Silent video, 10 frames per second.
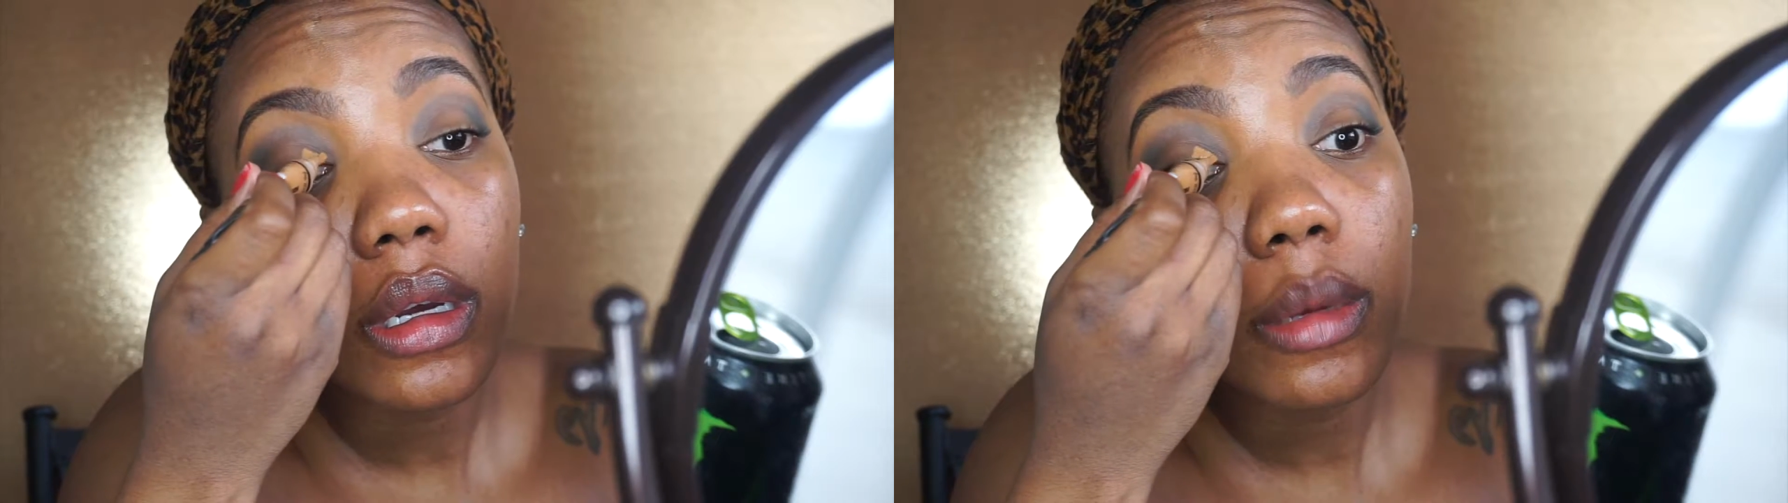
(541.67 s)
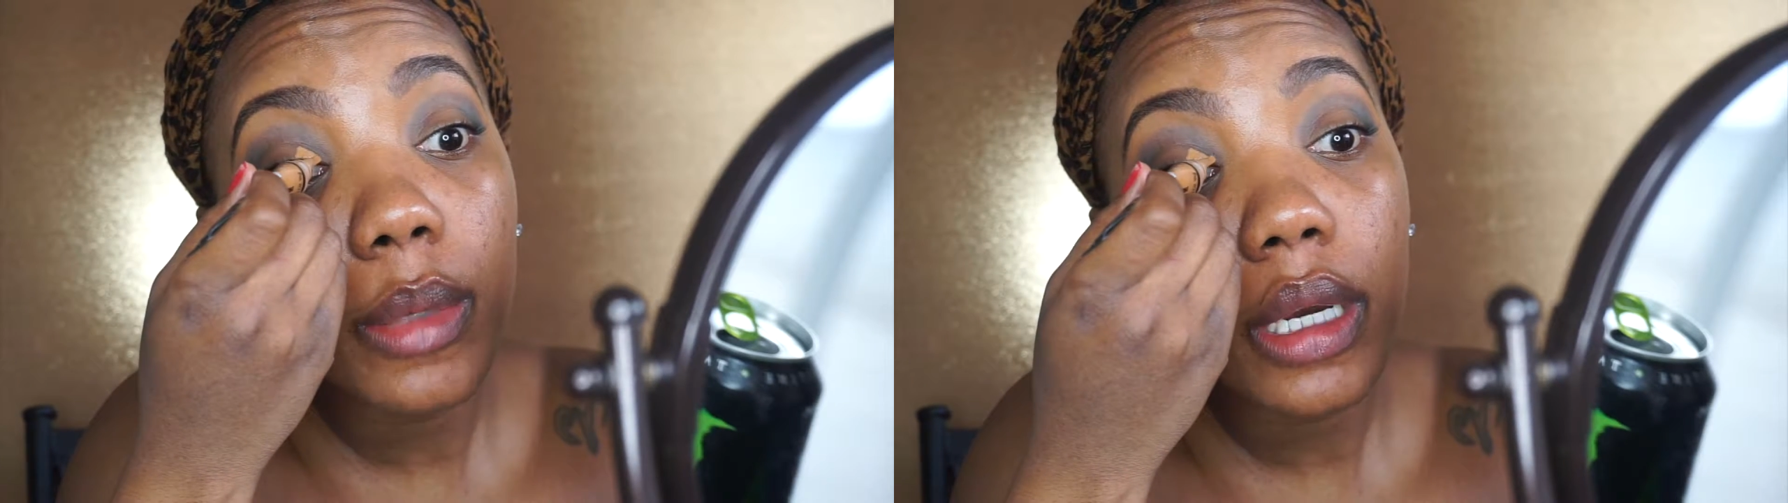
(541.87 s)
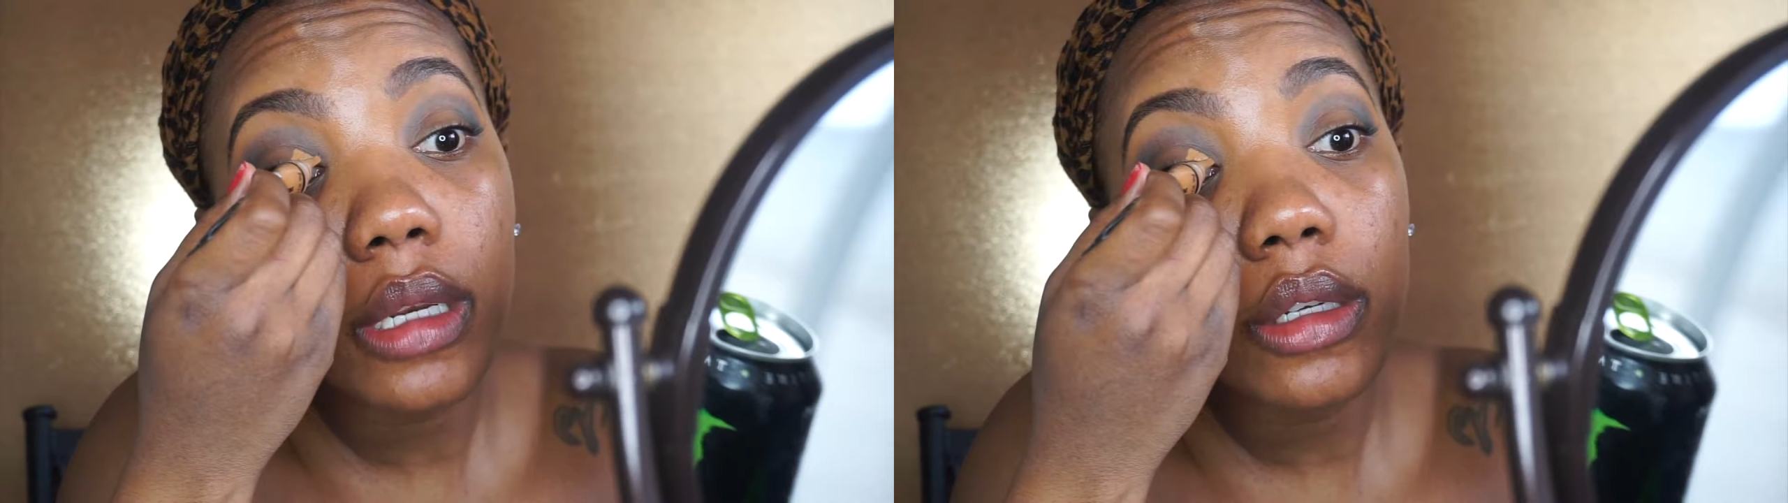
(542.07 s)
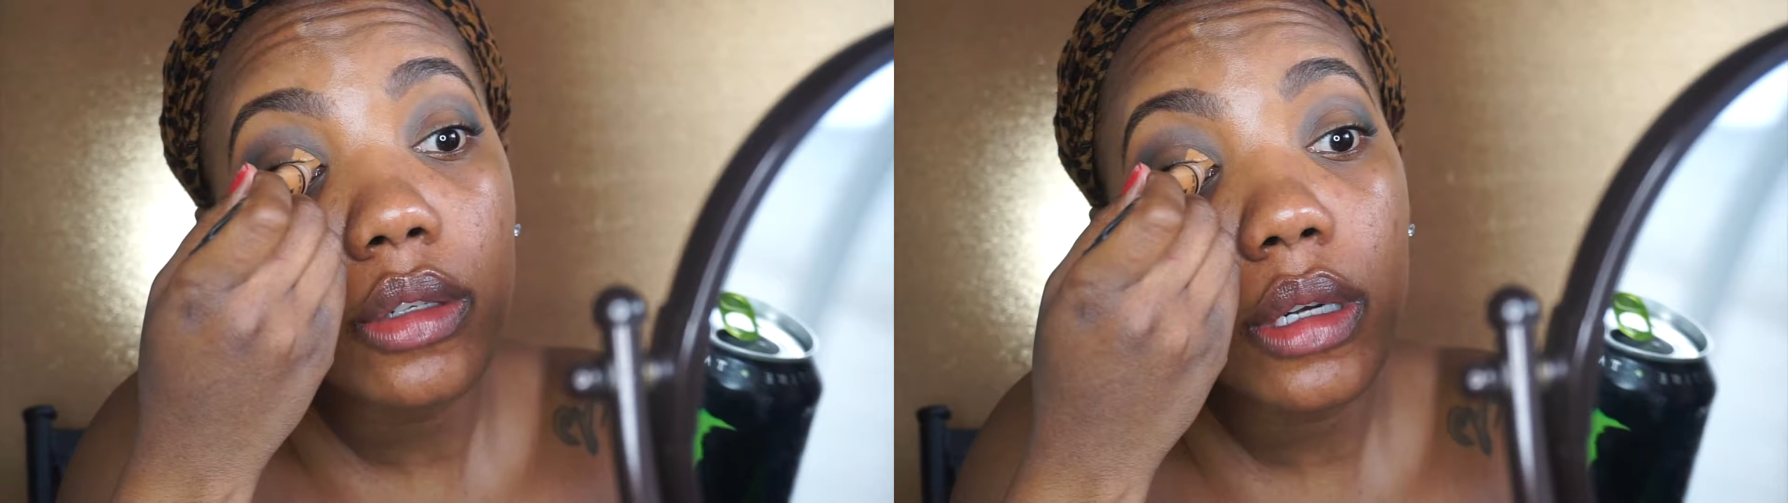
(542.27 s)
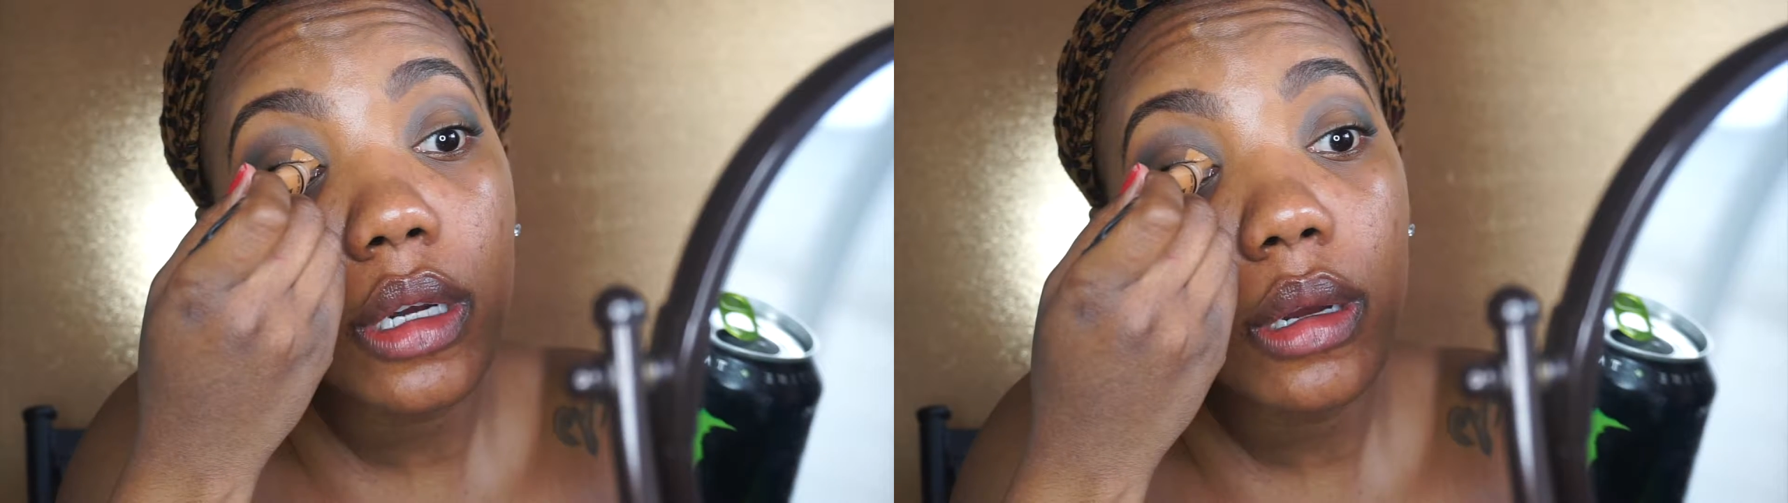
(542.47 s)
I'm
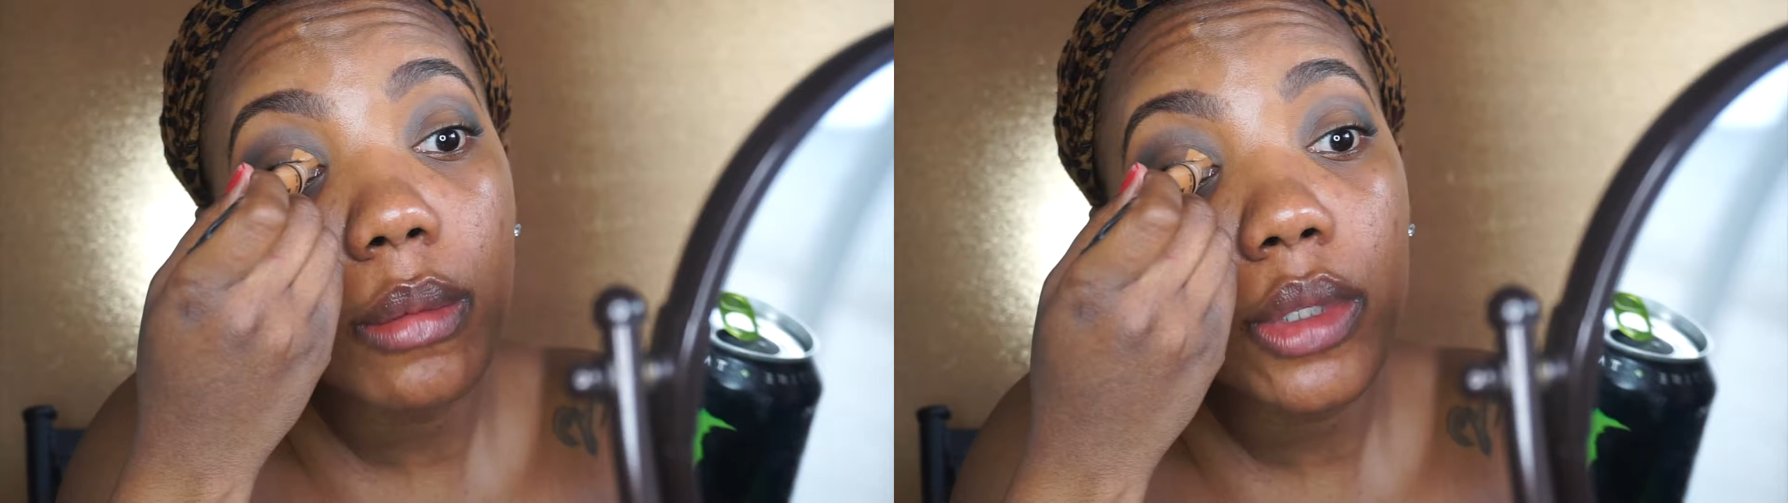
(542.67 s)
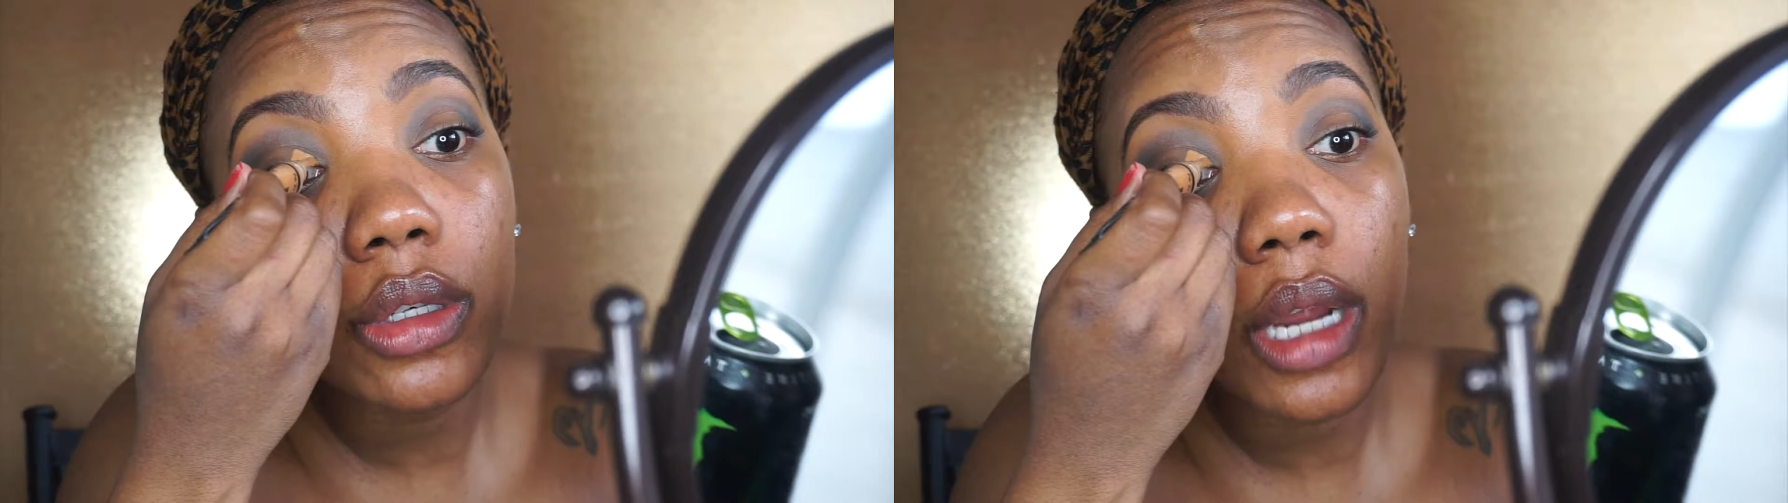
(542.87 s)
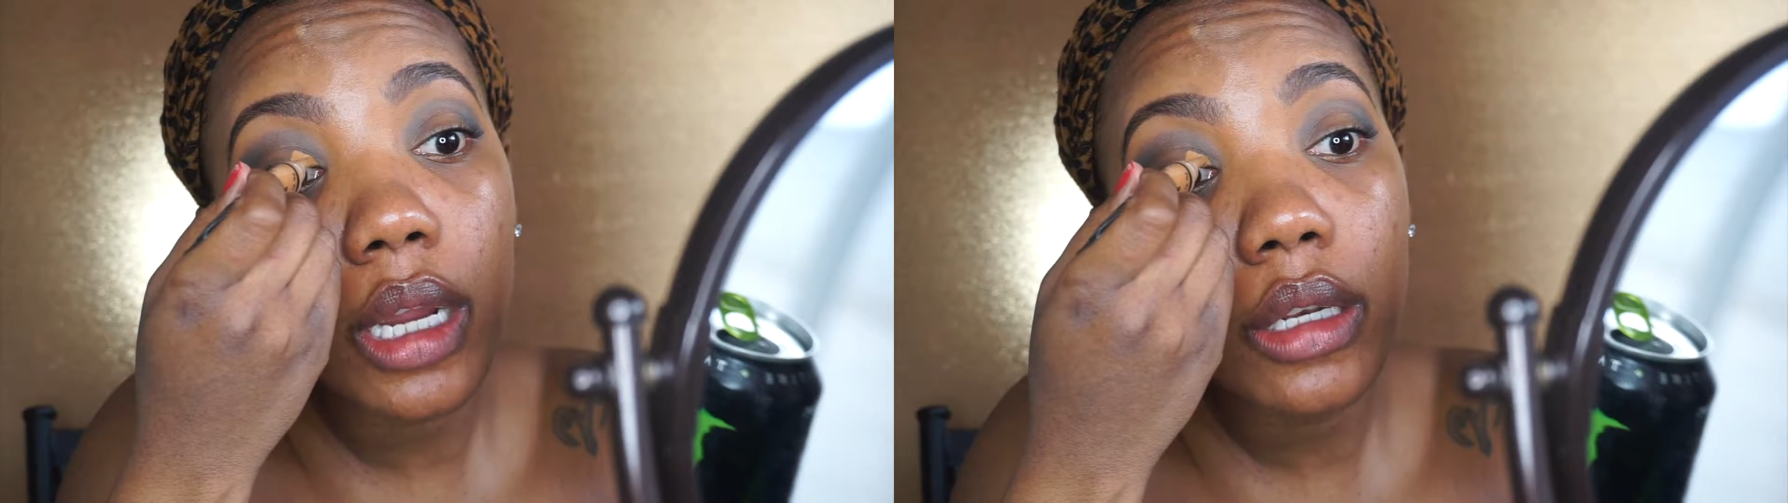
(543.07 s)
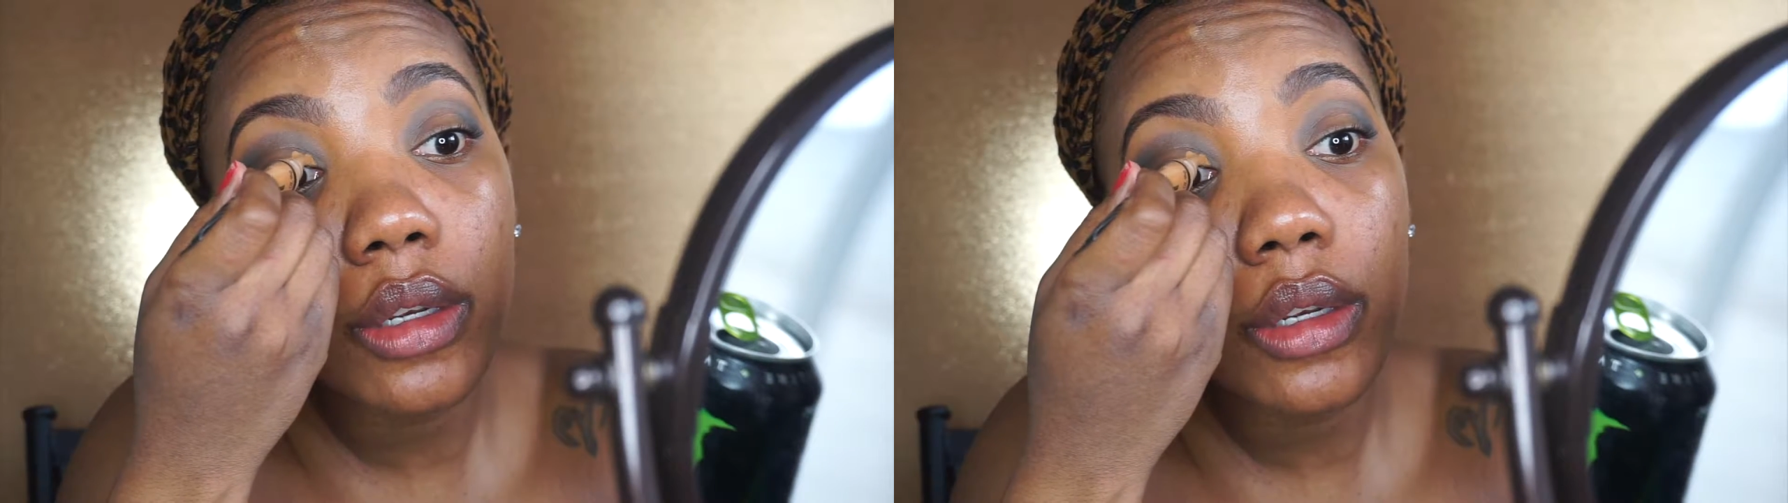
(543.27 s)
trying